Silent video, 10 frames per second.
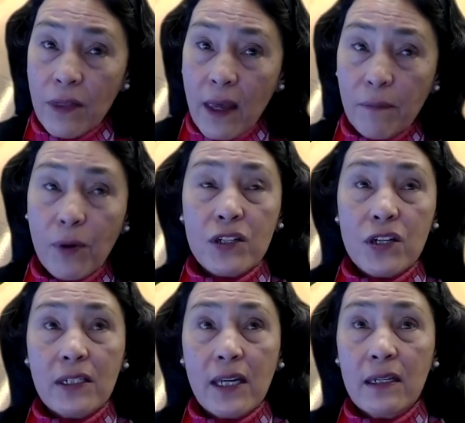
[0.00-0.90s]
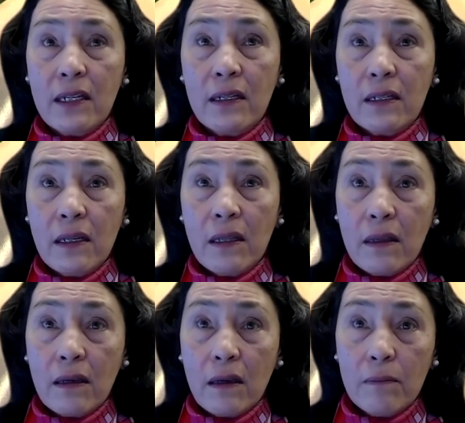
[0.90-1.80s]
That project ended in
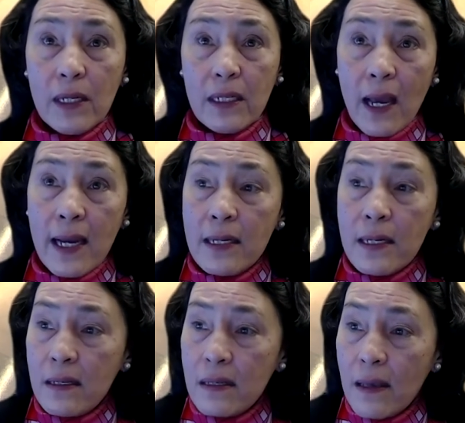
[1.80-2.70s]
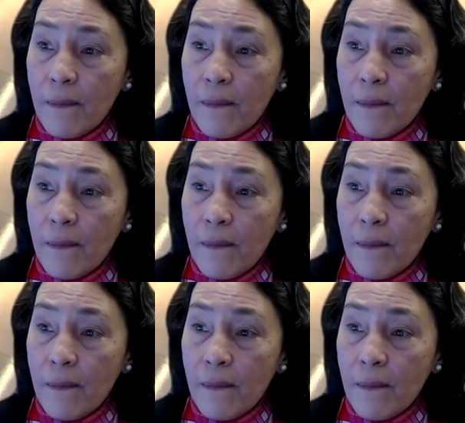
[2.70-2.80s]
the mid 90s.